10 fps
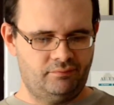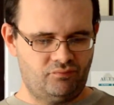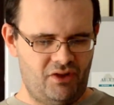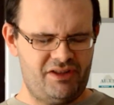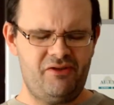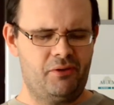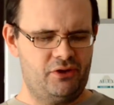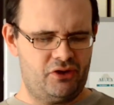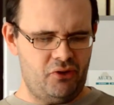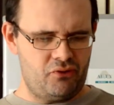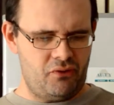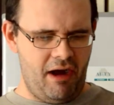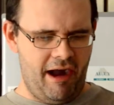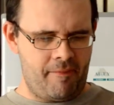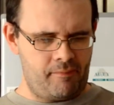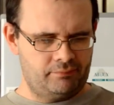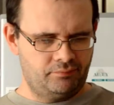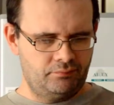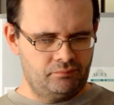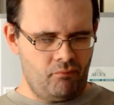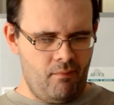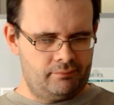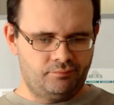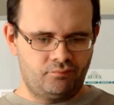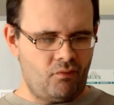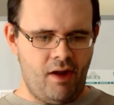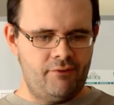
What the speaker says: Like I said, oh, it's just so dry. I